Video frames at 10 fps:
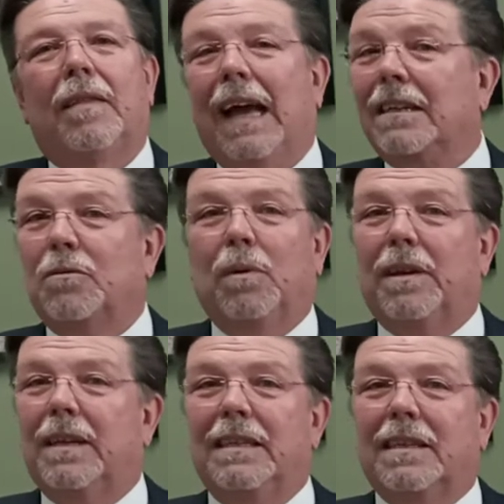That's
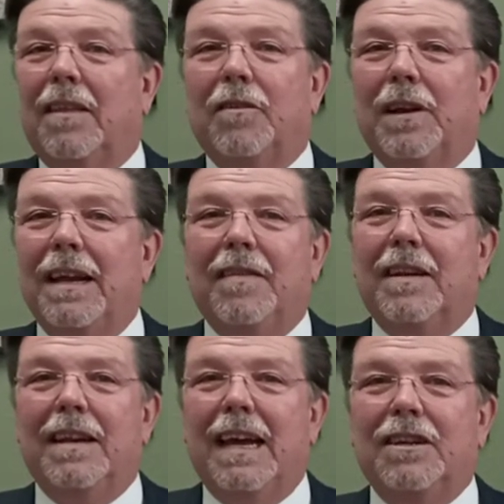what these other
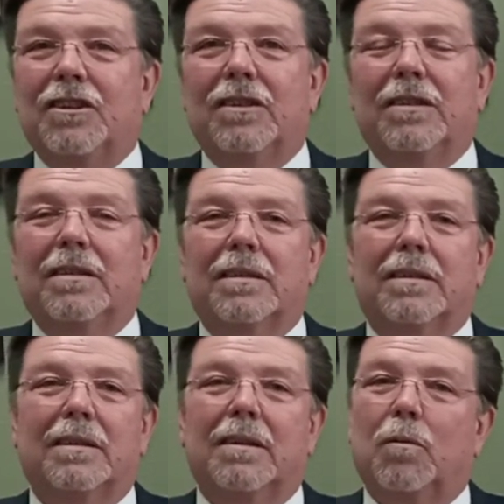heathen
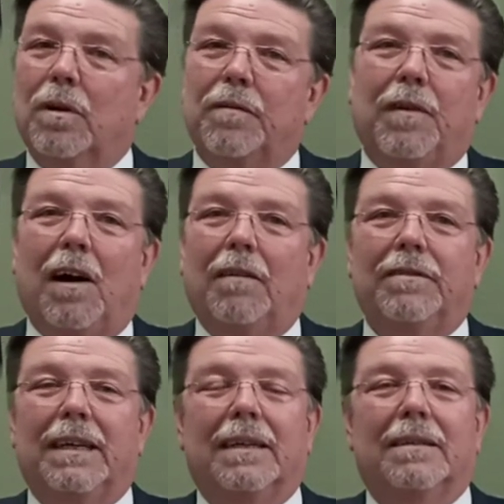nations were
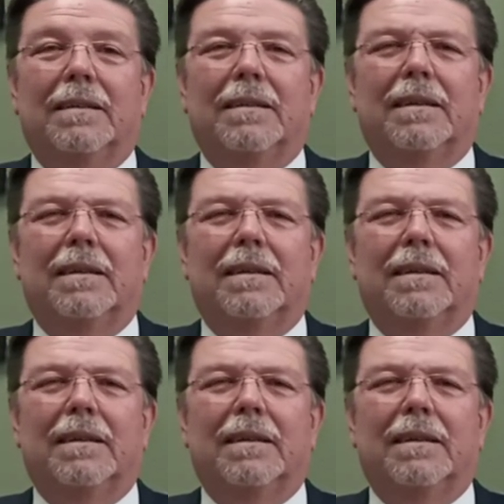involved in.